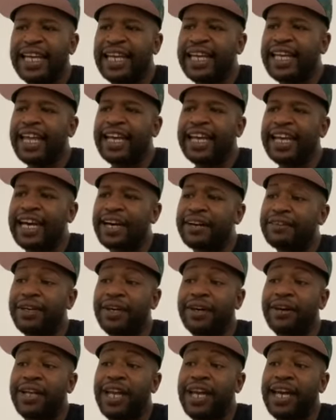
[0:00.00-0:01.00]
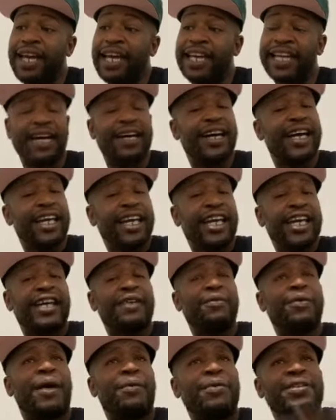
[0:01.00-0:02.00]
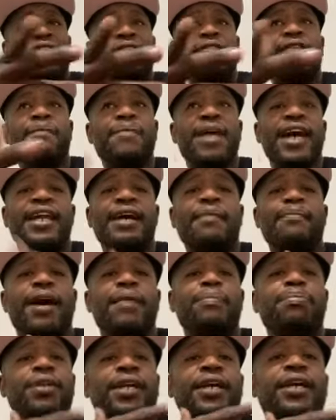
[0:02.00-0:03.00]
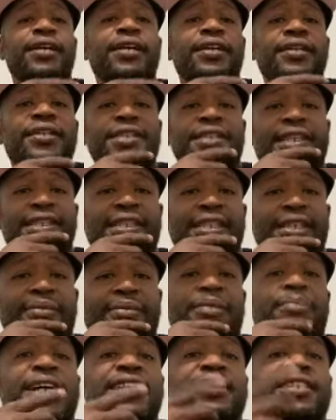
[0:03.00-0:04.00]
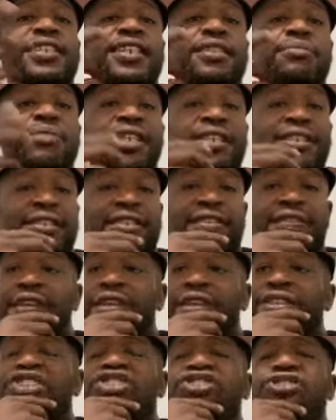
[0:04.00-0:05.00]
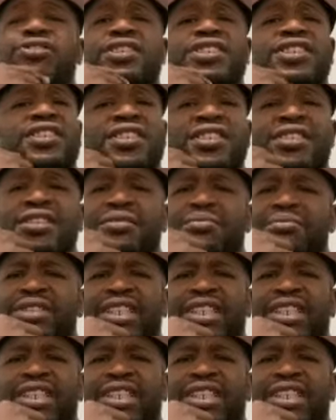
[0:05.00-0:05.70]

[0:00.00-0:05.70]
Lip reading: like, I don't know, like, and I wasn't even mad at my players, like my teammates, as far as Tristan and them.